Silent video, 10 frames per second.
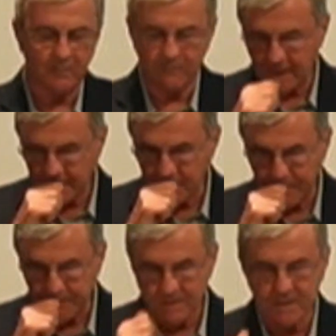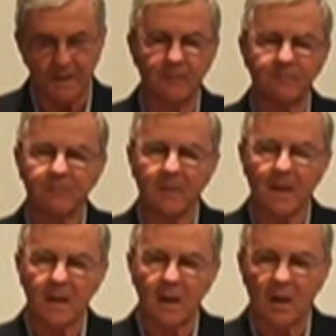In fact, there is a
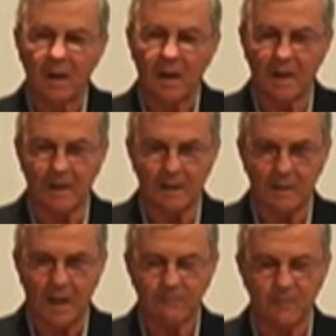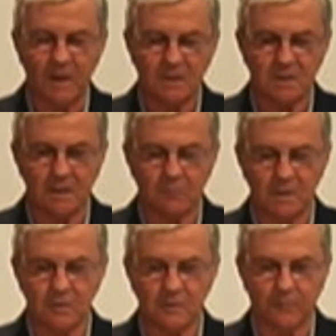affirmation that we
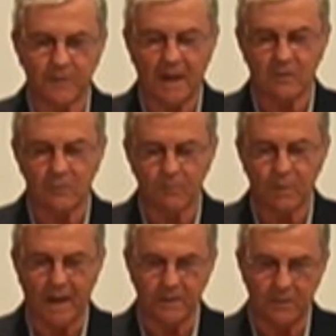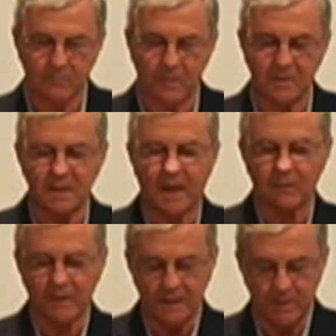use from Catherine Ponder. Margie and I
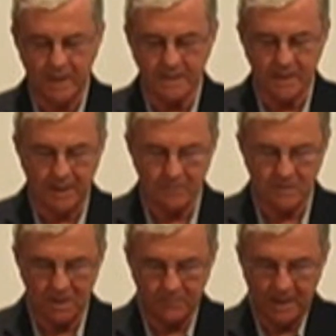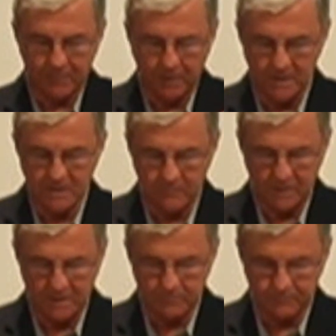will lay in bed at night, and she had made up a list from
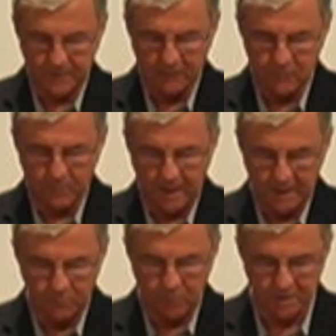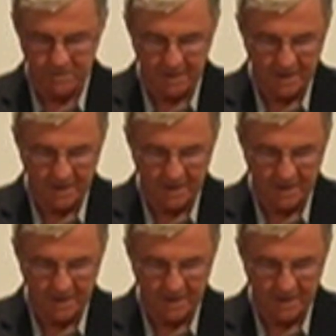these Catherine Ponder books.